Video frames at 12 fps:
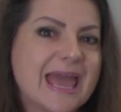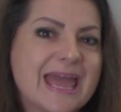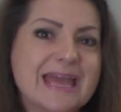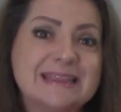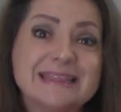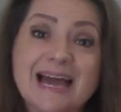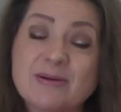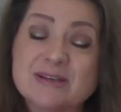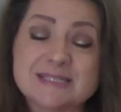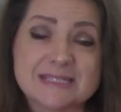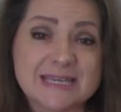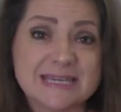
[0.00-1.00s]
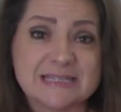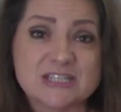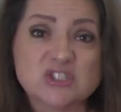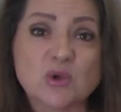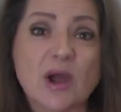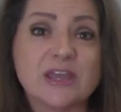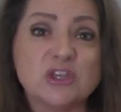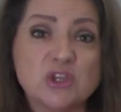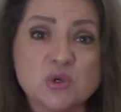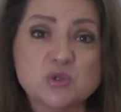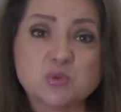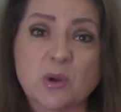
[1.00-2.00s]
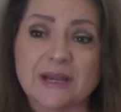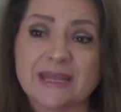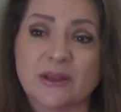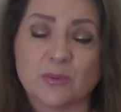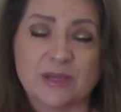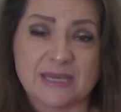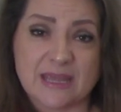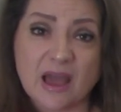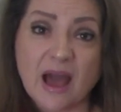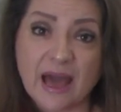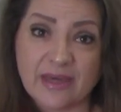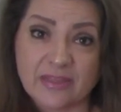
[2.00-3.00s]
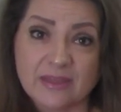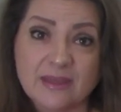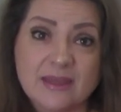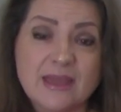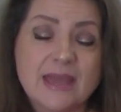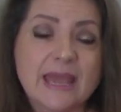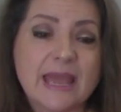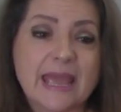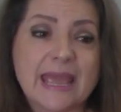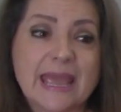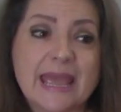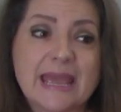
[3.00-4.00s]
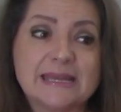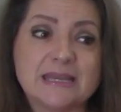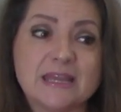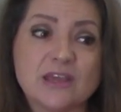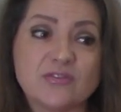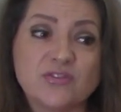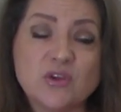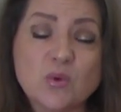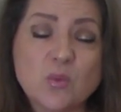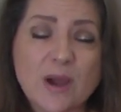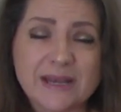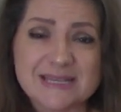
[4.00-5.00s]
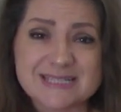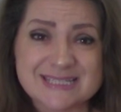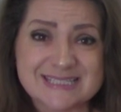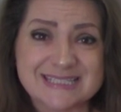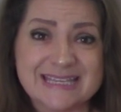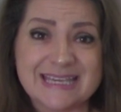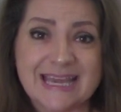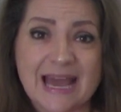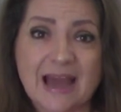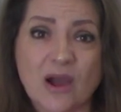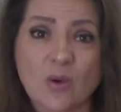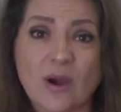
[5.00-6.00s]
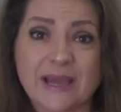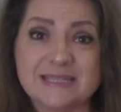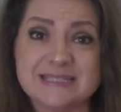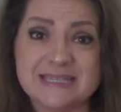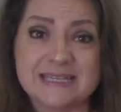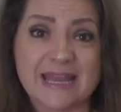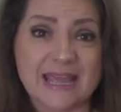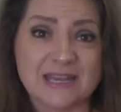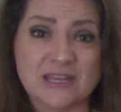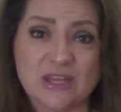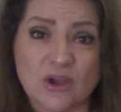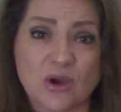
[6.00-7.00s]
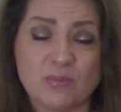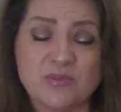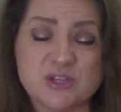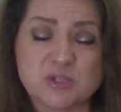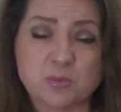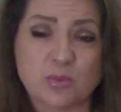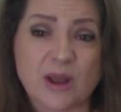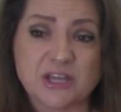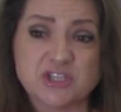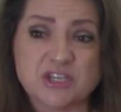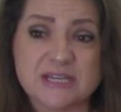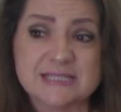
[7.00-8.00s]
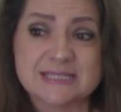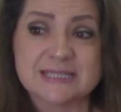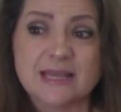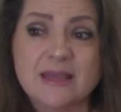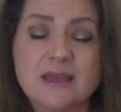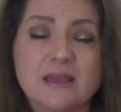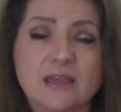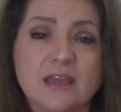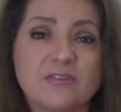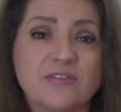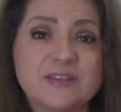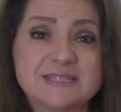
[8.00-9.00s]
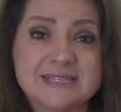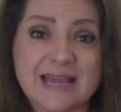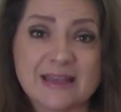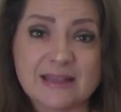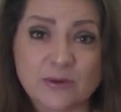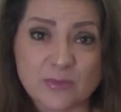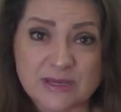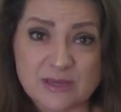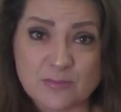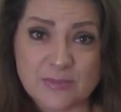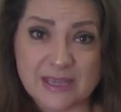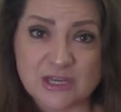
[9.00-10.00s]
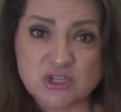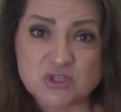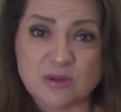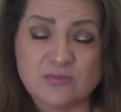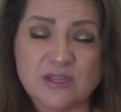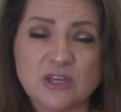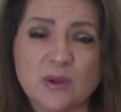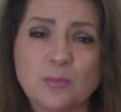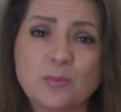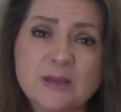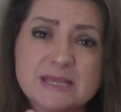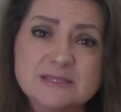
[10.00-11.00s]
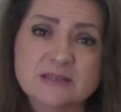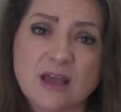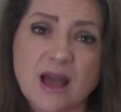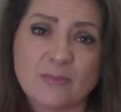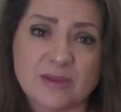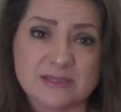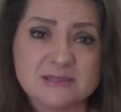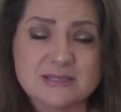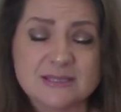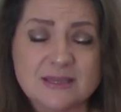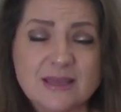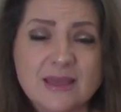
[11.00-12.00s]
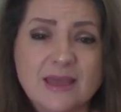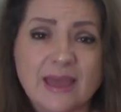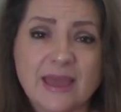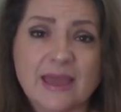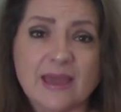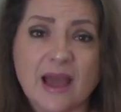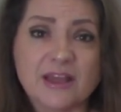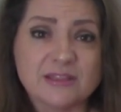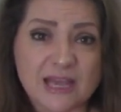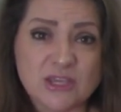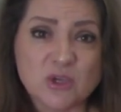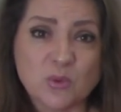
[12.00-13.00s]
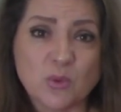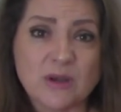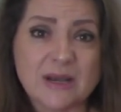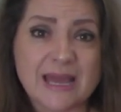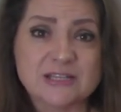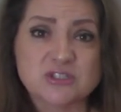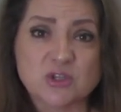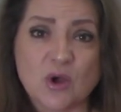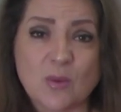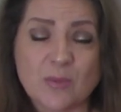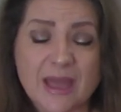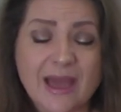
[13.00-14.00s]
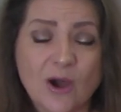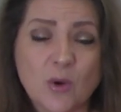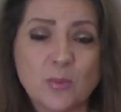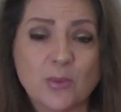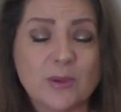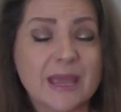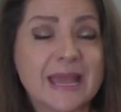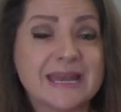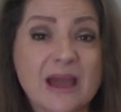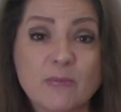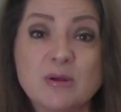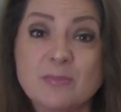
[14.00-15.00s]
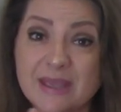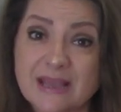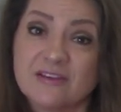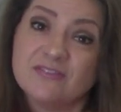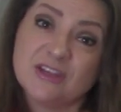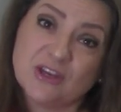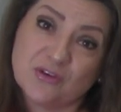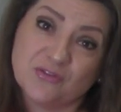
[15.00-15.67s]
And that was it. So I used what I already had. And if you want to see how I did any of these projects, if it's not already made into a video, please comment that you would like some help, and I will make a video